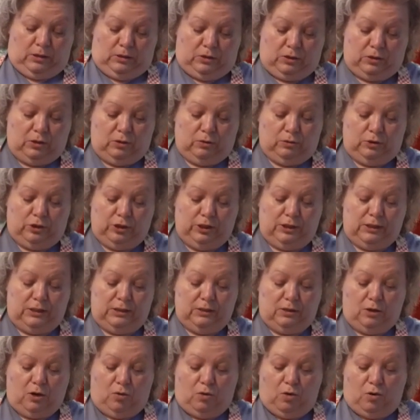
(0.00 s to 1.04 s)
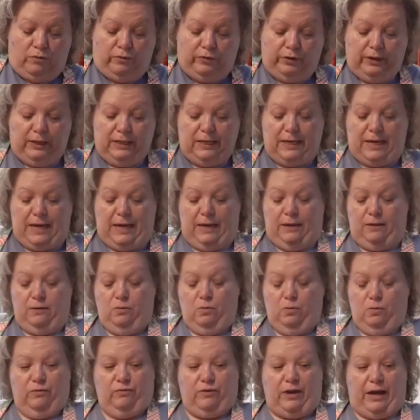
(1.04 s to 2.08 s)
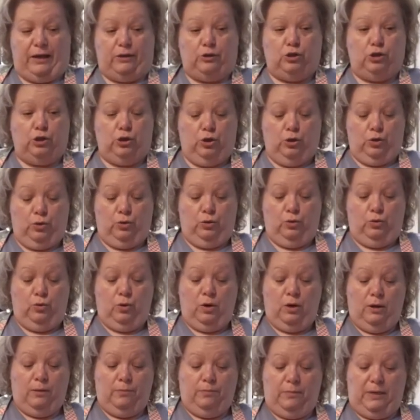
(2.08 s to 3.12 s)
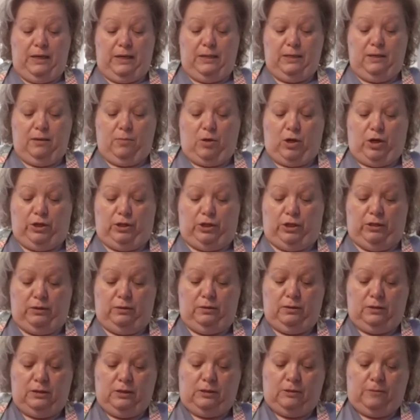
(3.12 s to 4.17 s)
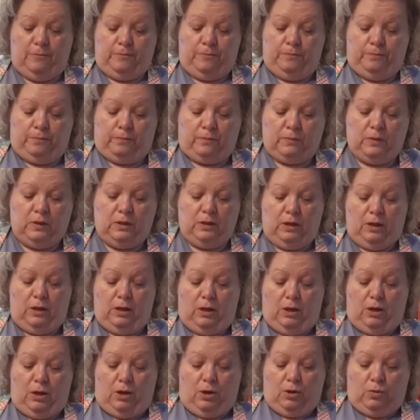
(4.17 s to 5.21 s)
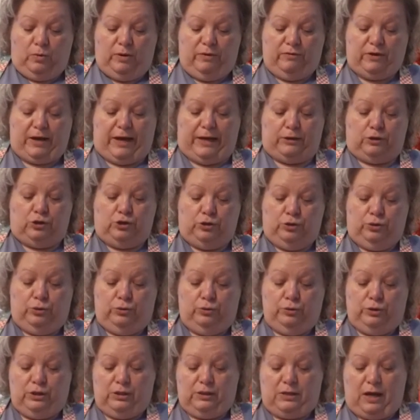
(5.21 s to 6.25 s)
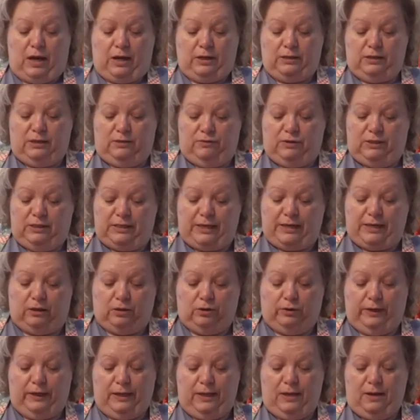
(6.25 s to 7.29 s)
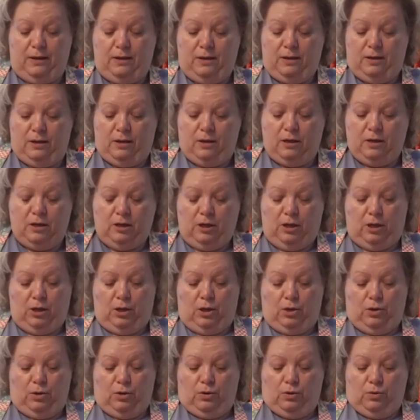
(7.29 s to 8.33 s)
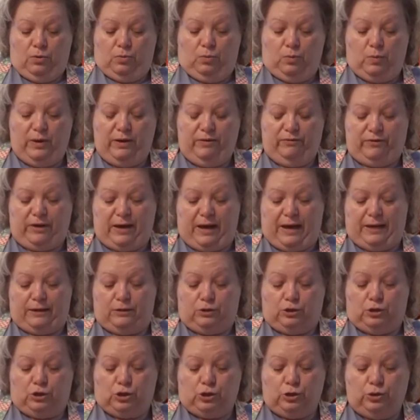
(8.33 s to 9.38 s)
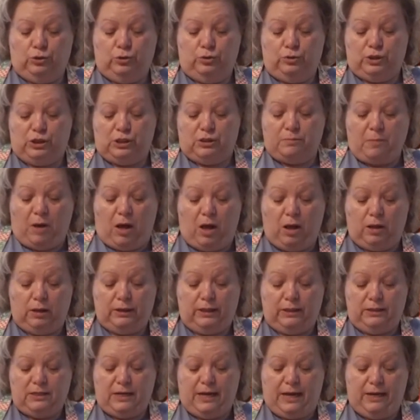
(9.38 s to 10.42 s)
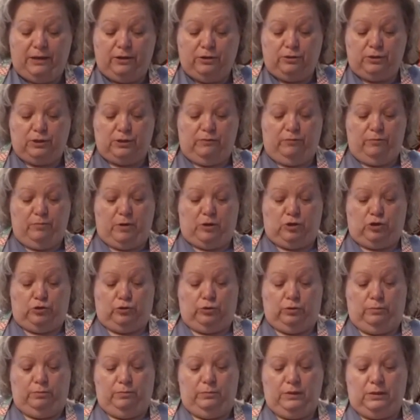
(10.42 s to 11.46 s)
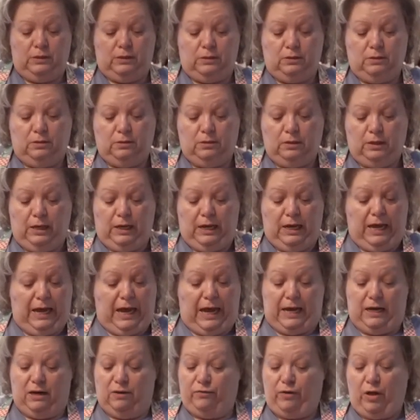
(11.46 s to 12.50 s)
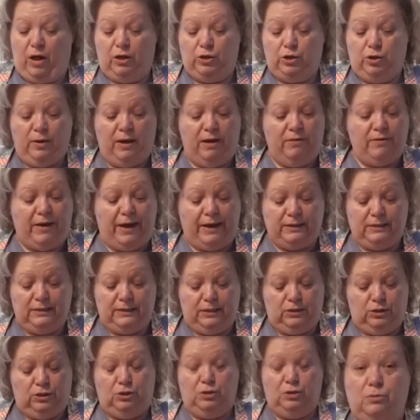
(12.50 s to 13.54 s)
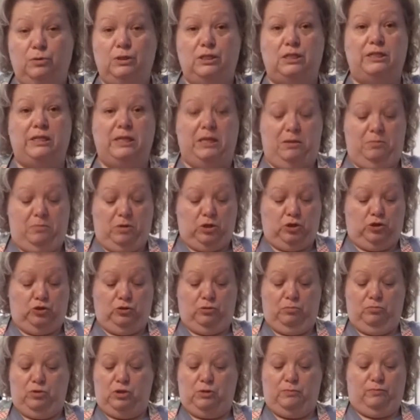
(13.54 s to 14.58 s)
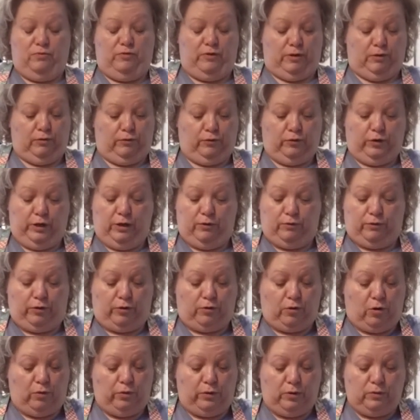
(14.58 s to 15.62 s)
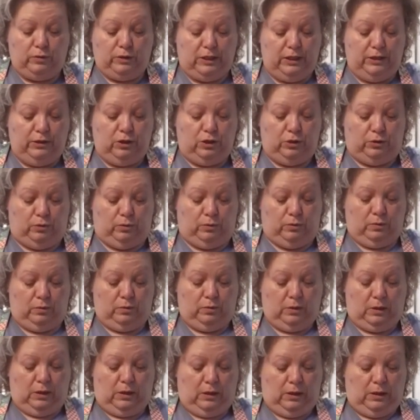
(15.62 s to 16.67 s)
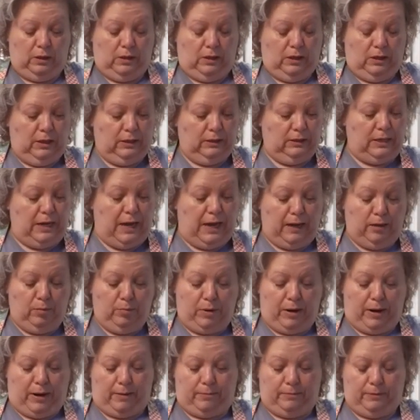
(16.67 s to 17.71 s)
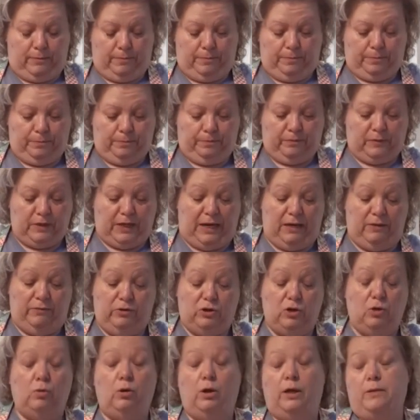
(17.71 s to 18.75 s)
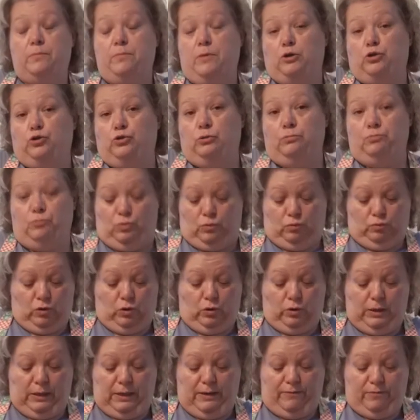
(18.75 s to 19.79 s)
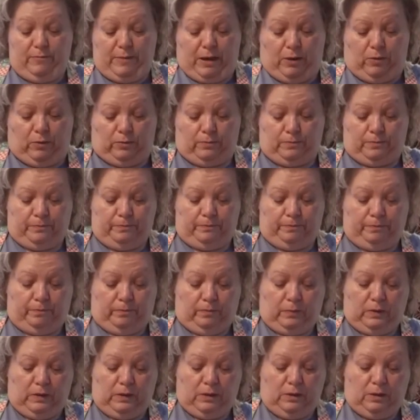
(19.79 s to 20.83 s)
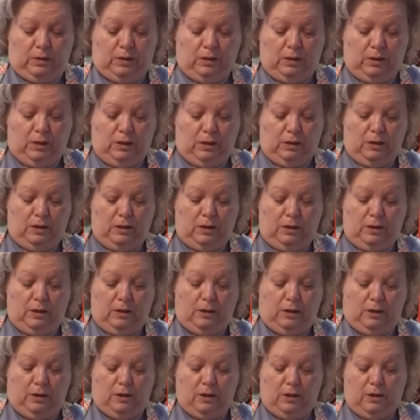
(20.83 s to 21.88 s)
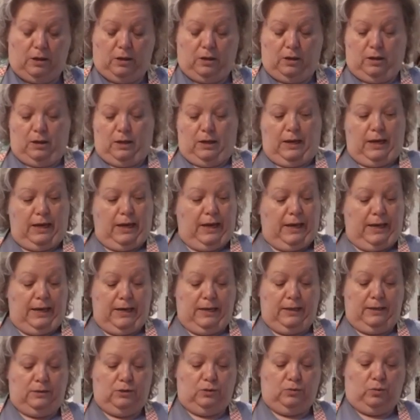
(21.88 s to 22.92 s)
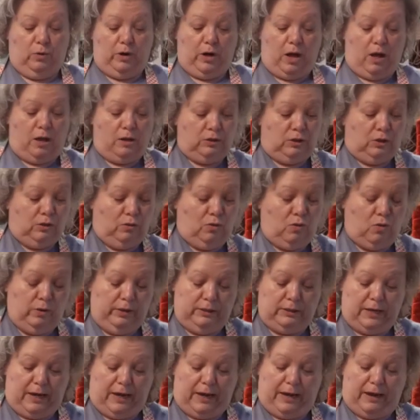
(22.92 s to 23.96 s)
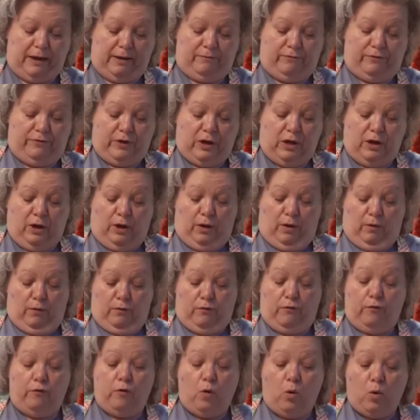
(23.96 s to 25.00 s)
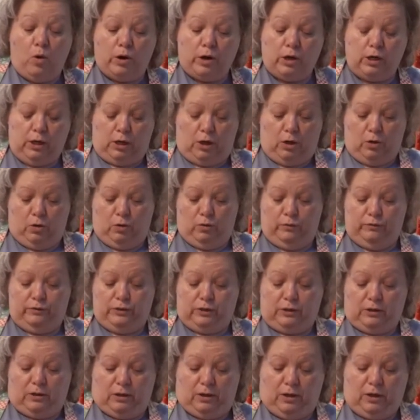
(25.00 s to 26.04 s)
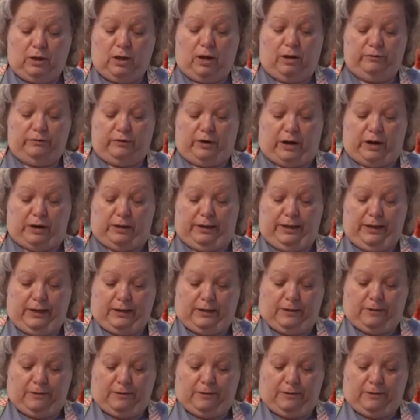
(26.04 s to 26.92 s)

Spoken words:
So just to go over it again, we've got 2 medium onions. We've got 2 stalks of celery. We've got 2 small containers of mushrooms. And if all you have access is tinned mushrooms, feel free to throw those in too. Not a problem. And if you don't like mushrooms, you can leave them out. And we're also going to have 4 cloves of garlic.